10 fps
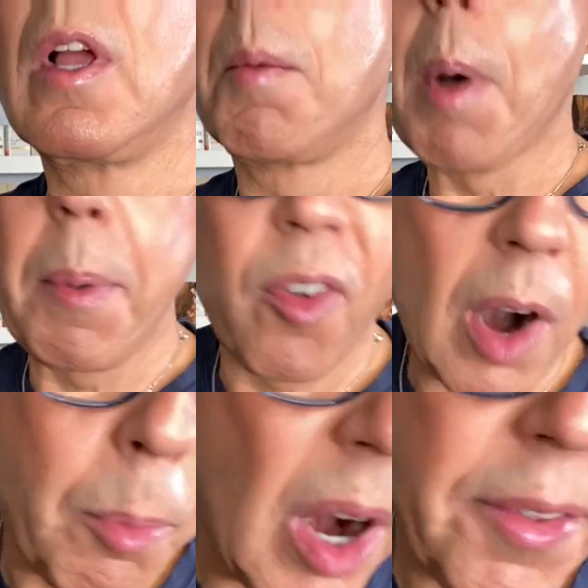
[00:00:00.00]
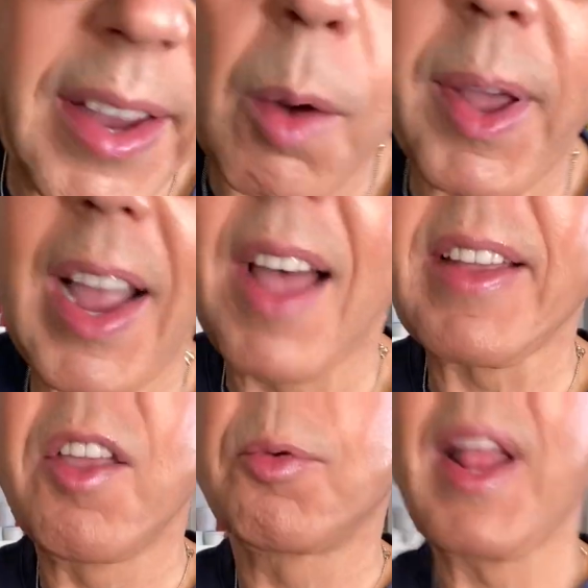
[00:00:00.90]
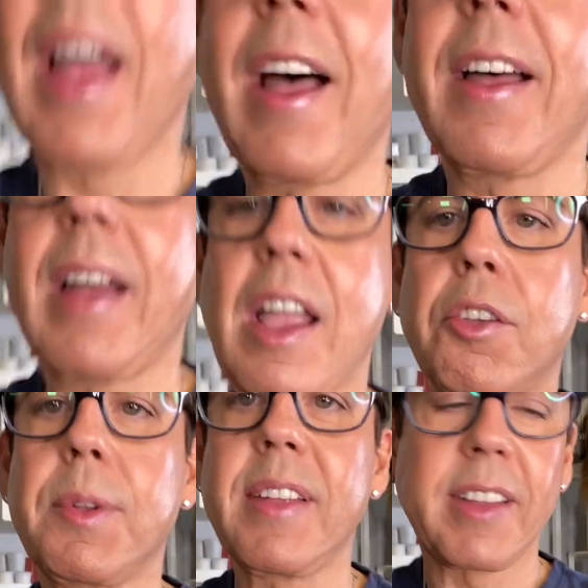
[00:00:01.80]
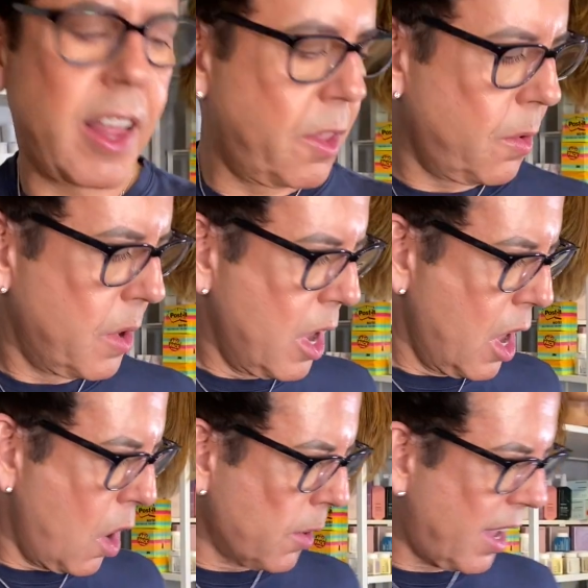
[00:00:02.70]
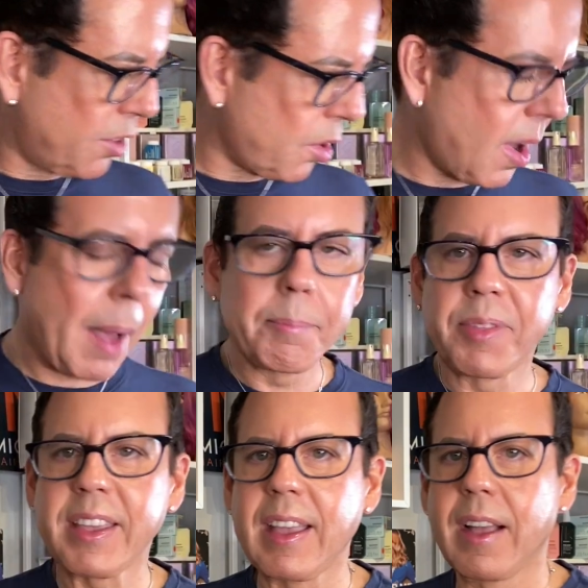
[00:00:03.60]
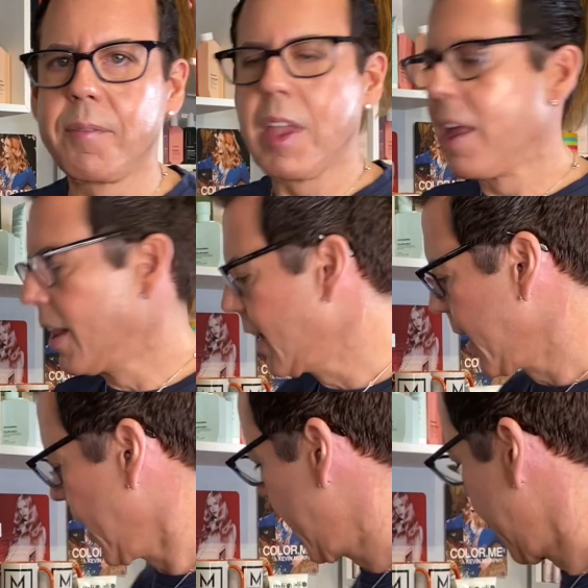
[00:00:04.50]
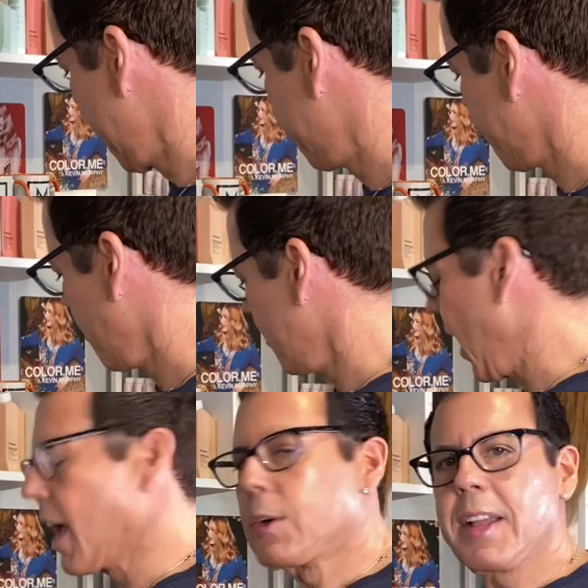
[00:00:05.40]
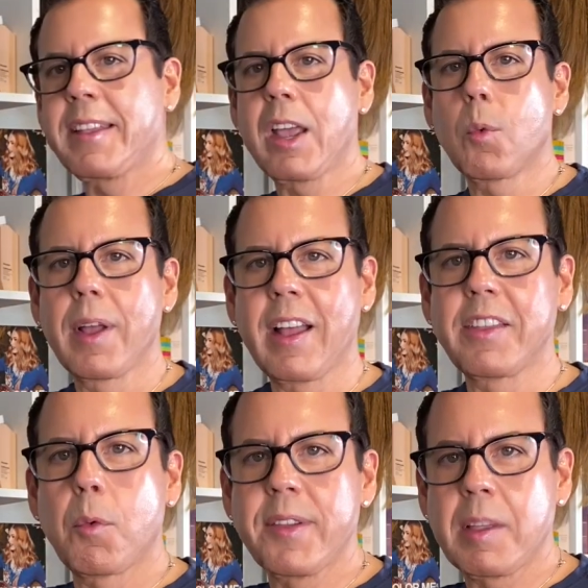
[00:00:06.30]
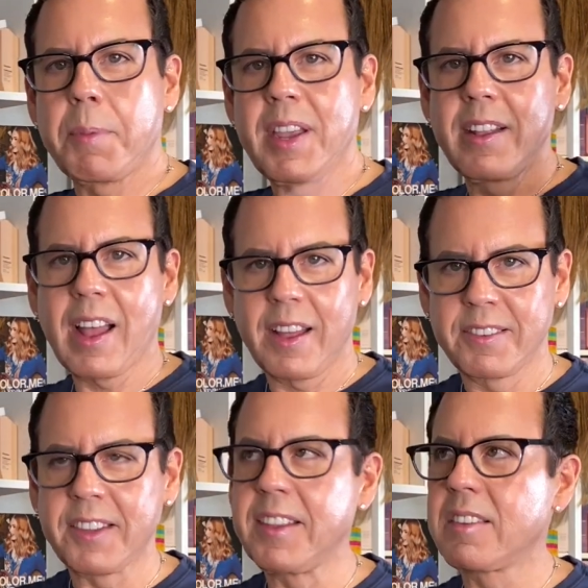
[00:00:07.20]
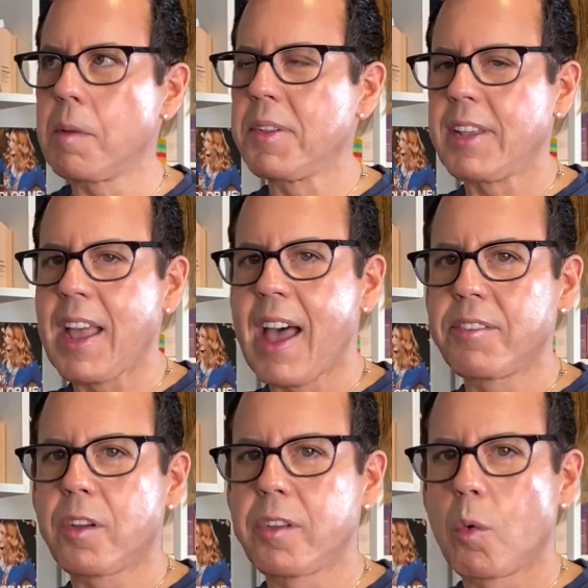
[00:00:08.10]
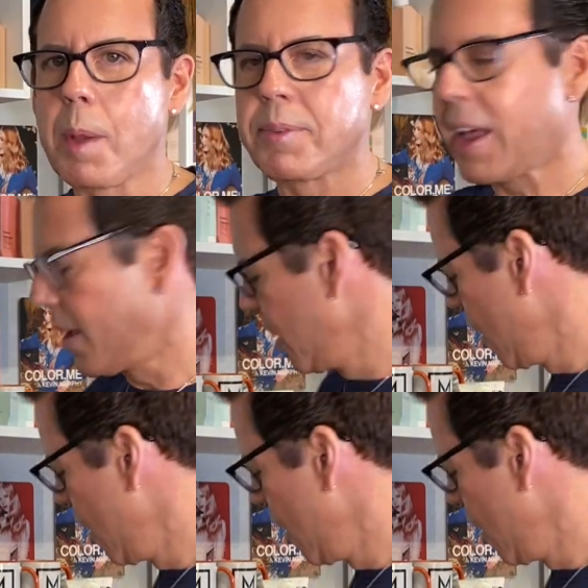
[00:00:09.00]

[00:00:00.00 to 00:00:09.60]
But before I put everything away, guys, I just wanna uh, I just wanna tell you. Okay, so I'm thinking like uh, I'm gonna take uh, the recipe that 1617 has on the website